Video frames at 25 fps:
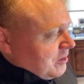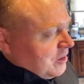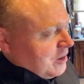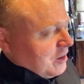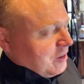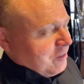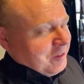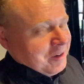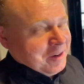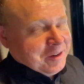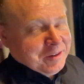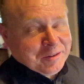
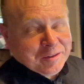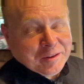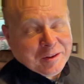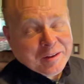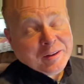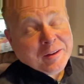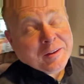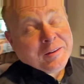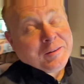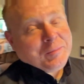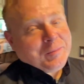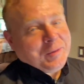All right, that
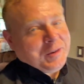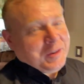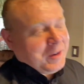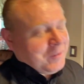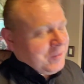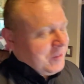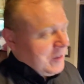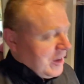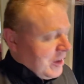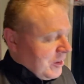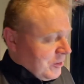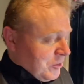doesn't mean you have
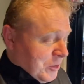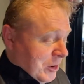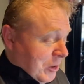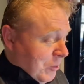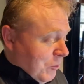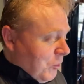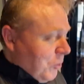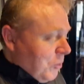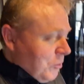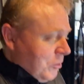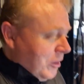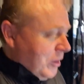to ask how
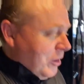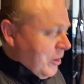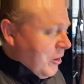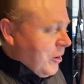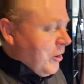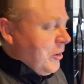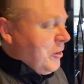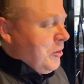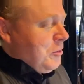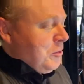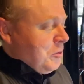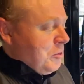old they
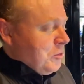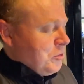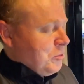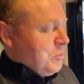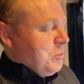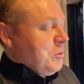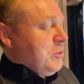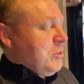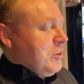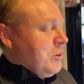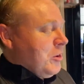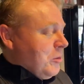are. You just
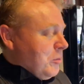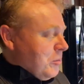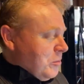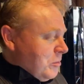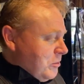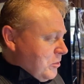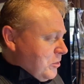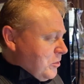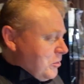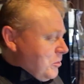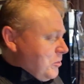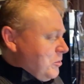
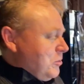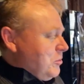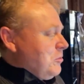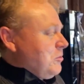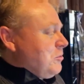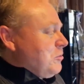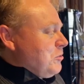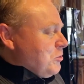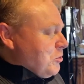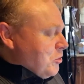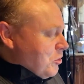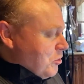just
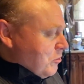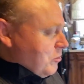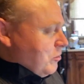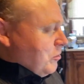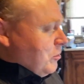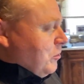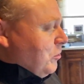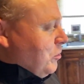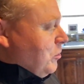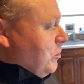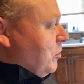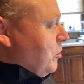serve
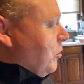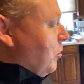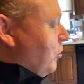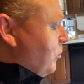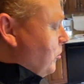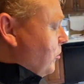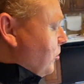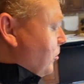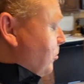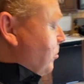the older